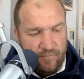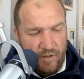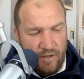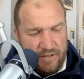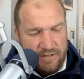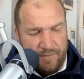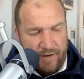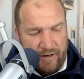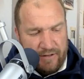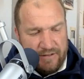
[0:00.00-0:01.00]
It's
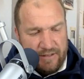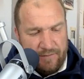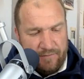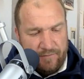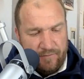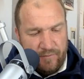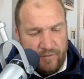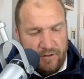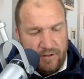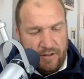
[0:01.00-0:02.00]
about um,
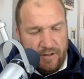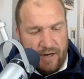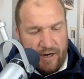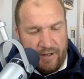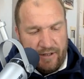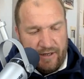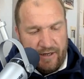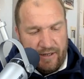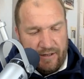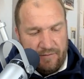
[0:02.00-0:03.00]
kind of
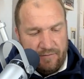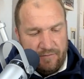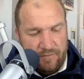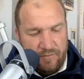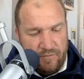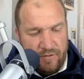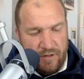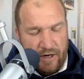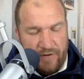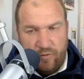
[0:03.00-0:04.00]
getting
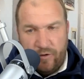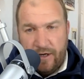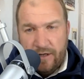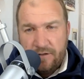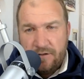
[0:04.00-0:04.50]
out of your head,